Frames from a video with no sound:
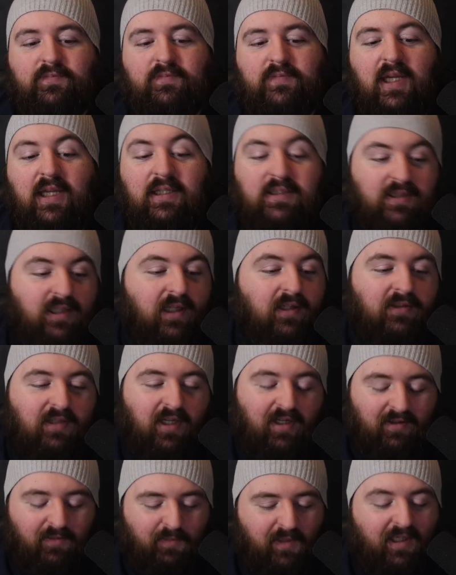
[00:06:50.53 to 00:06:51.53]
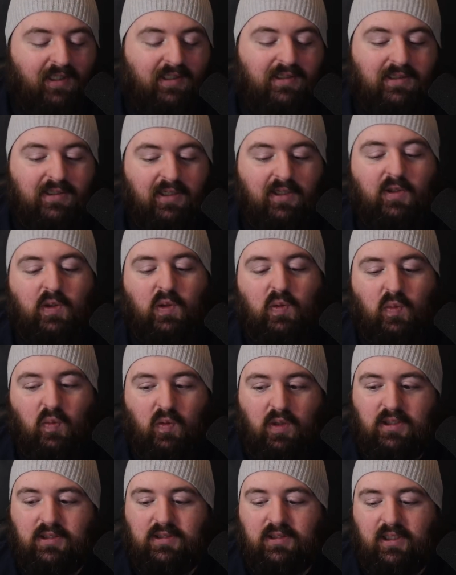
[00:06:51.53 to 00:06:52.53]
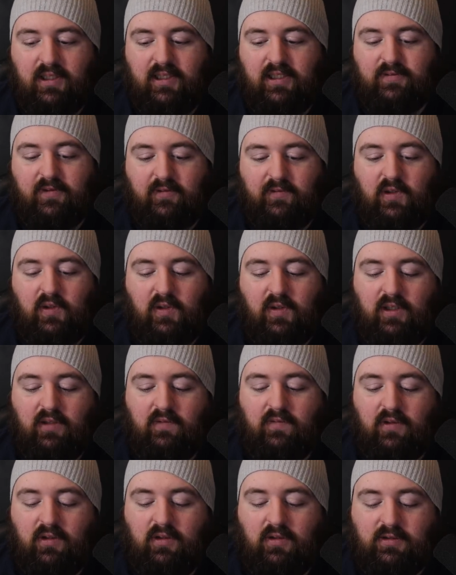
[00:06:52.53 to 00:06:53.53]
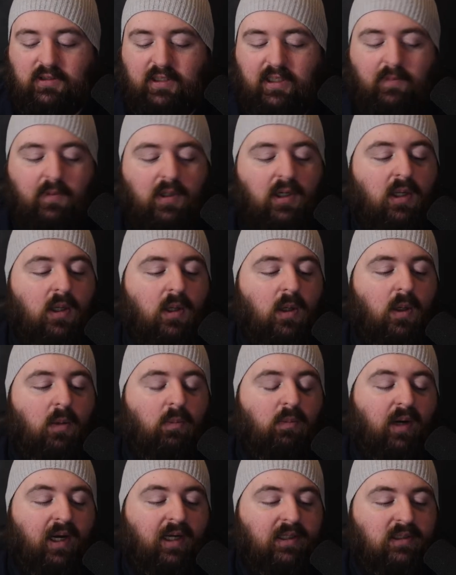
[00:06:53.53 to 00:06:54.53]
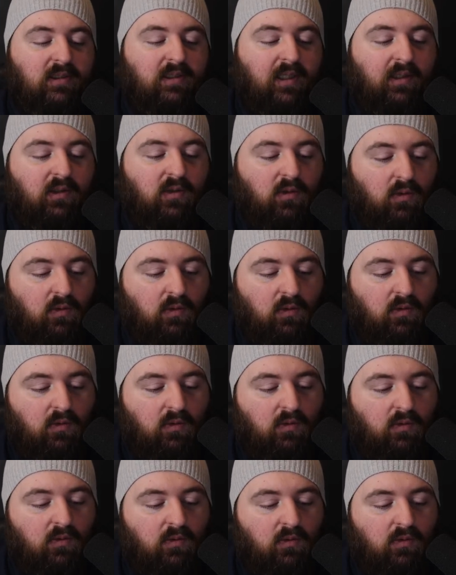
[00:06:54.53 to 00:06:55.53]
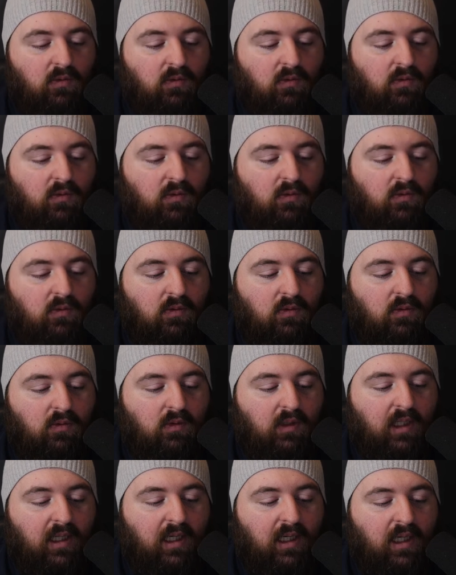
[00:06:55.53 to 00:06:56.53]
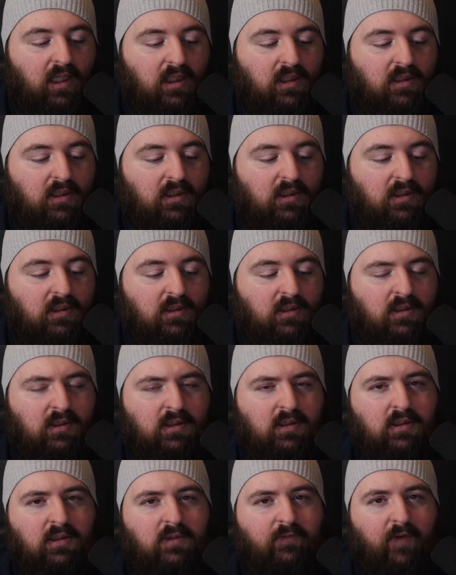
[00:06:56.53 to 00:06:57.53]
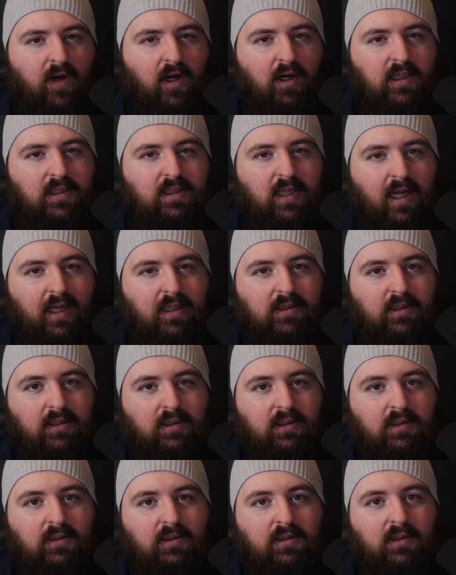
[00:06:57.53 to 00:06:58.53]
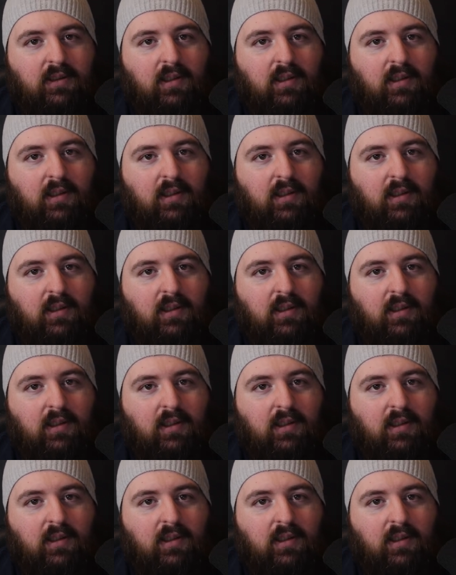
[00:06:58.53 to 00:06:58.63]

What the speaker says: I'm making it sound worse than it is, but I've been doing it for a long time. But I know it's very taxing.